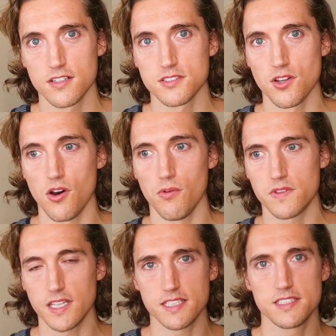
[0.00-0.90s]
So
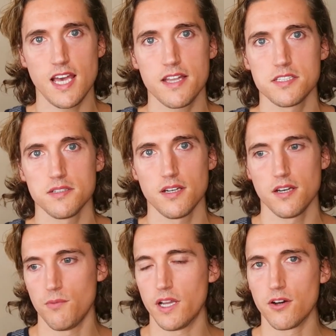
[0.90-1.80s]
the intent
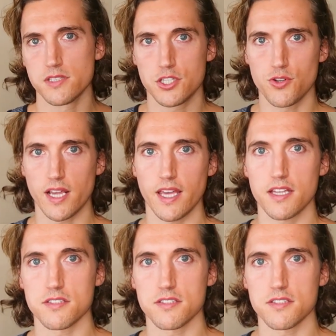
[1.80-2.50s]
when you go into drinking